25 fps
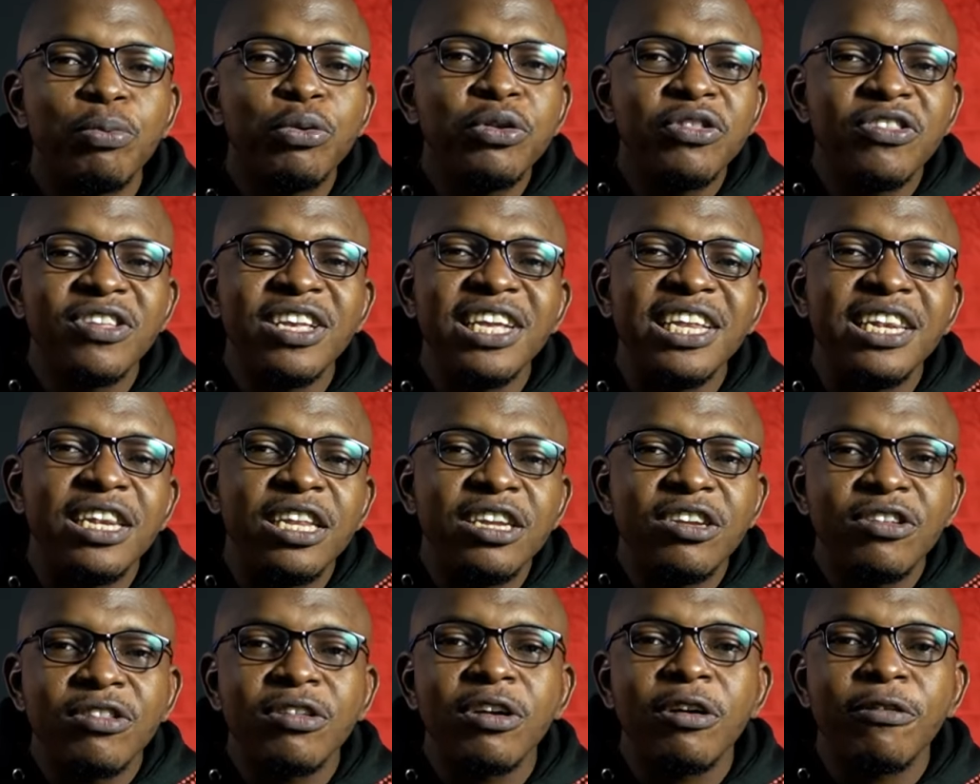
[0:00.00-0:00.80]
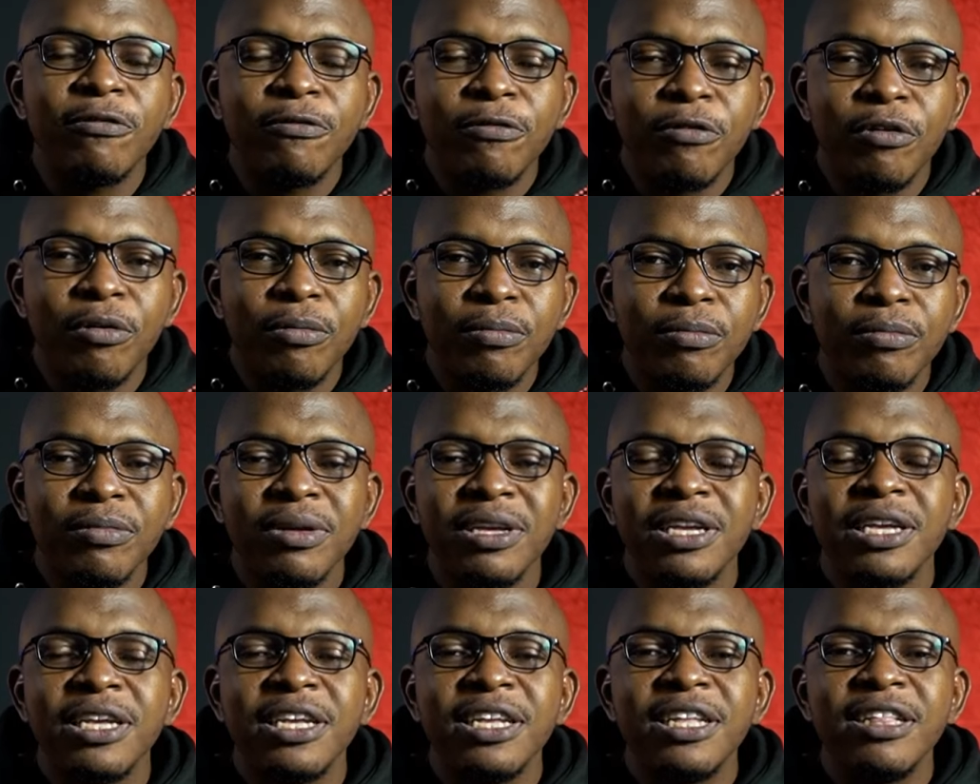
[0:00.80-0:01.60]
put in digital form
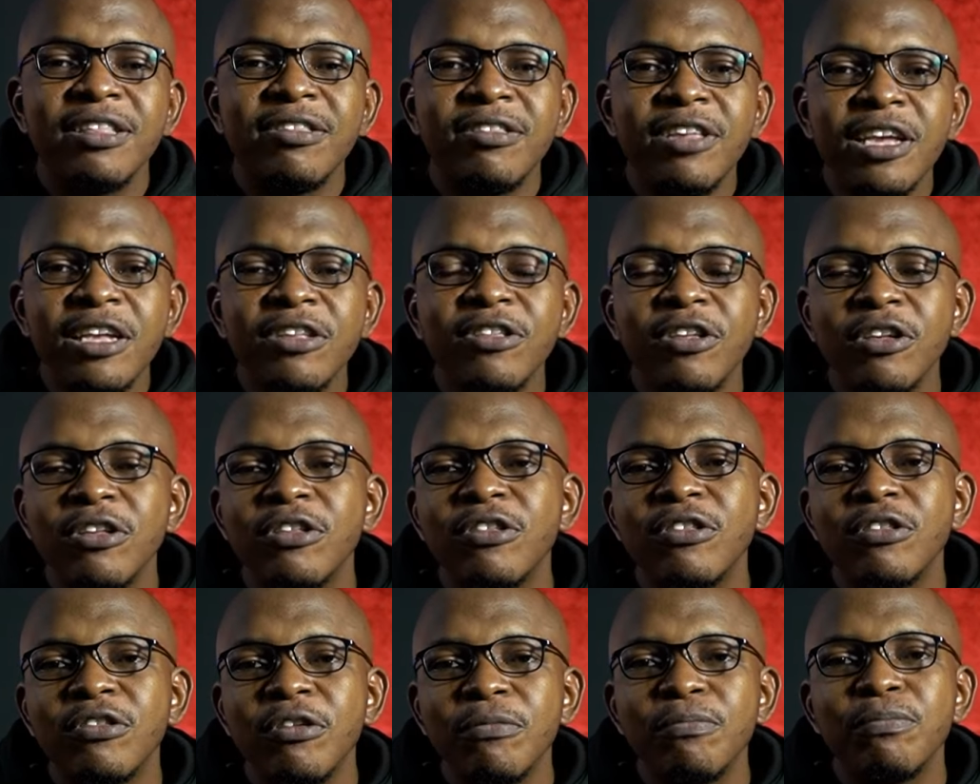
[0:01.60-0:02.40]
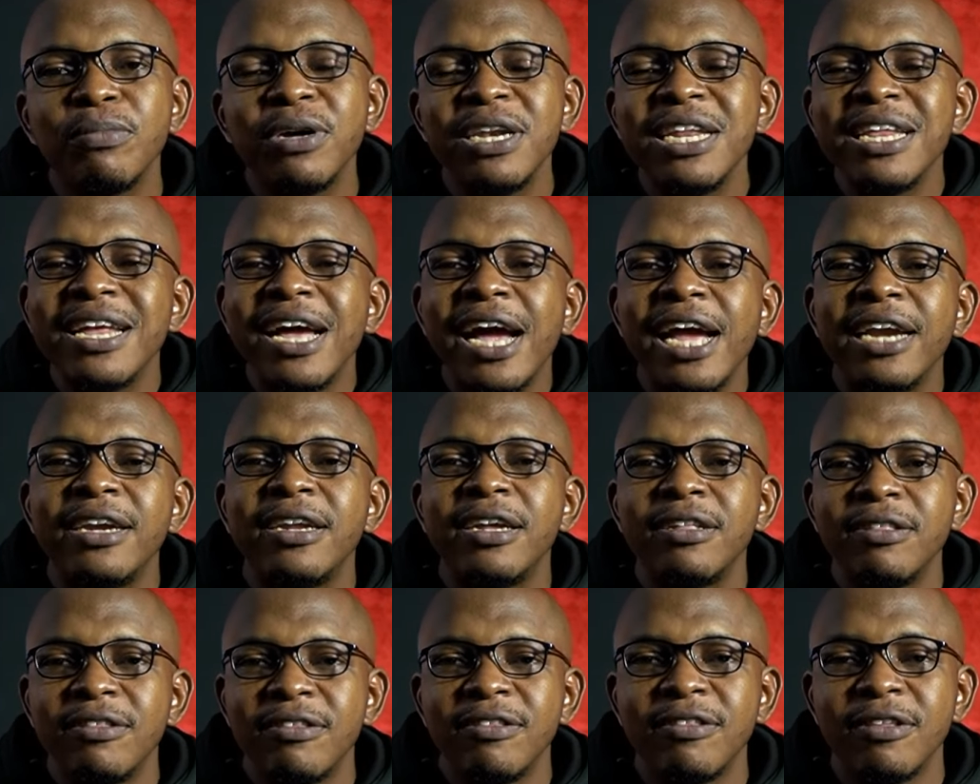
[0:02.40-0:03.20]
takes somebody's
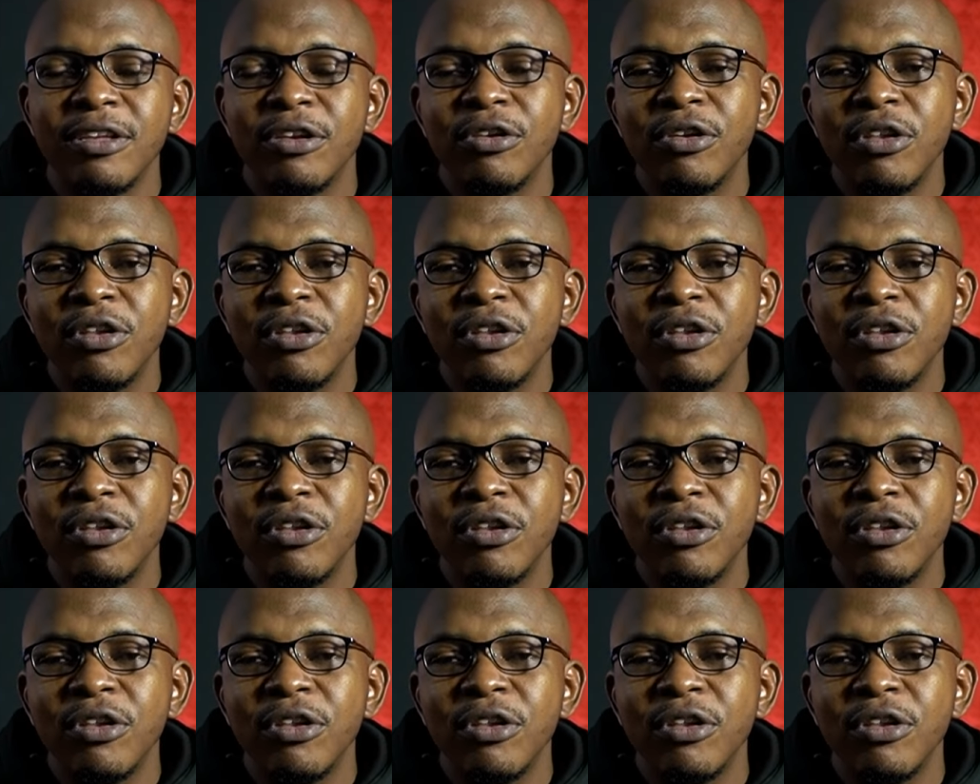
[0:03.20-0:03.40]
identity.